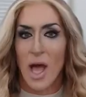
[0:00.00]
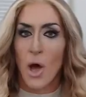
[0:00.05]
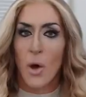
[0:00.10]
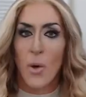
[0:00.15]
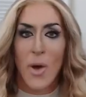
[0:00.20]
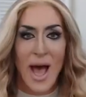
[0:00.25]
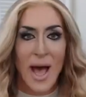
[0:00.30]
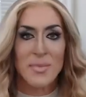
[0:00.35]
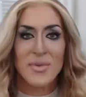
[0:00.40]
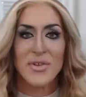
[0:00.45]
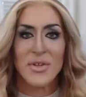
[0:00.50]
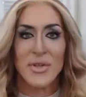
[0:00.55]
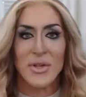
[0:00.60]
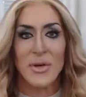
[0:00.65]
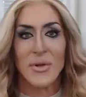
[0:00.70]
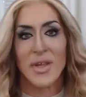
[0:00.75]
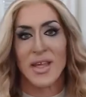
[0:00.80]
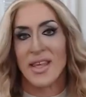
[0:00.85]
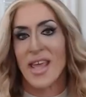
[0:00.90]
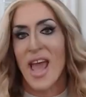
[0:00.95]
Oh,
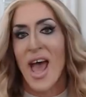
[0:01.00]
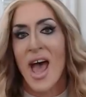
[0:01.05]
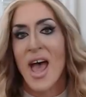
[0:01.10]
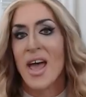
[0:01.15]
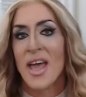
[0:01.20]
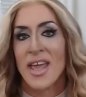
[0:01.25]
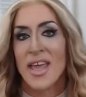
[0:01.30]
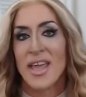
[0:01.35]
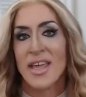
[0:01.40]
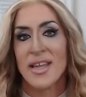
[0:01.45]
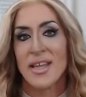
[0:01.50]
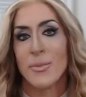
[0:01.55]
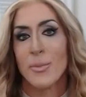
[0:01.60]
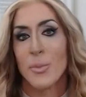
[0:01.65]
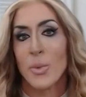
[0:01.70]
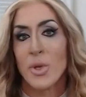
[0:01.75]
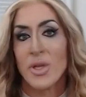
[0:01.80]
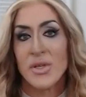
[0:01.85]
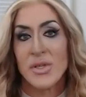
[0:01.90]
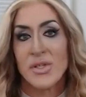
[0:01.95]
absolutely. Yeah, it
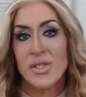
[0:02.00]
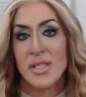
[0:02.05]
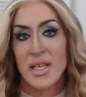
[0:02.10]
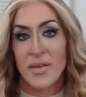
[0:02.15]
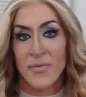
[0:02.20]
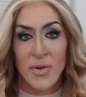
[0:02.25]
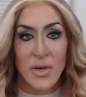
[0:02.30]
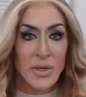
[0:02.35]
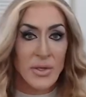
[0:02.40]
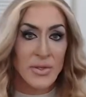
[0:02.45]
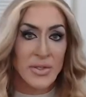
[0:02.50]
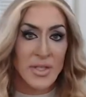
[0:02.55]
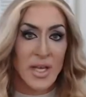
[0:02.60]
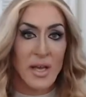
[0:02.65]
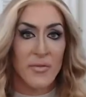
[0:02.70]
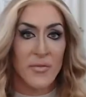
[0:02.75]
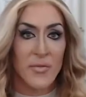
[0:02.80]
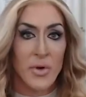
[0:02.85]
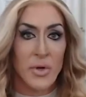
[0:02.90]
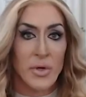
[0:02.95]
was difficult
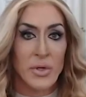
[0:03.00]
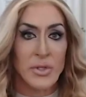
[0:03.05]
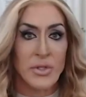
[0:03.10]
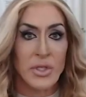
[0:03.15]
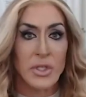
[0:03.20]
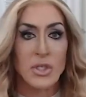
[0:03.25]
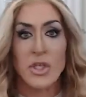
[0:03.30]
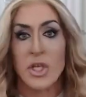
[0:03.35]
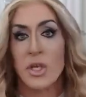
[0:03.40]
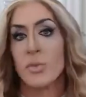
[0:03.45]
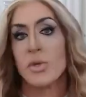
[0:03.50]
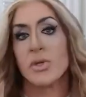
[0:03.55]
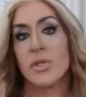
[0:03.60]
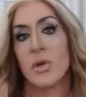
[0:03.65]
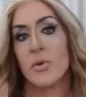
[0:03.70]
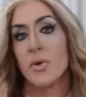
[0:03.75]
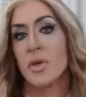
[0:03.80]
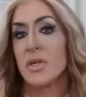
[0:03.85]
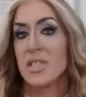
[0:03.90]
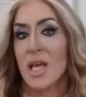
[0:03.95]
at first. She was
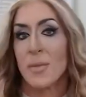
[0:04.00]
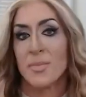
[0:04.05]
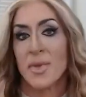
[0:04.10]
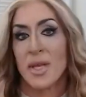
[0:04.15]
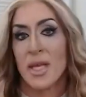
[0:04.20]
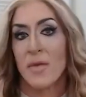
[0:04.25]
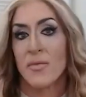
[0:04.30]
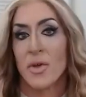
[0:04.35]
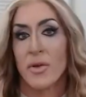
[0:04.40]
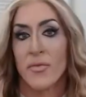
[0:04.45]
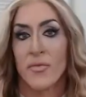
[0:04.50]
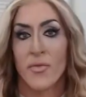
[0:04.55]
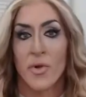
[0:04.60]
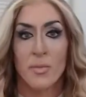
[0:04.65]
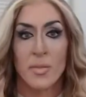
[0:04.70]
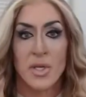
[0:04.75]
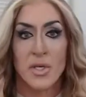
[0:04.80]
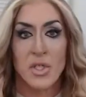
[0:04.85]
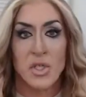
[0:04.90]
so accepting of it from the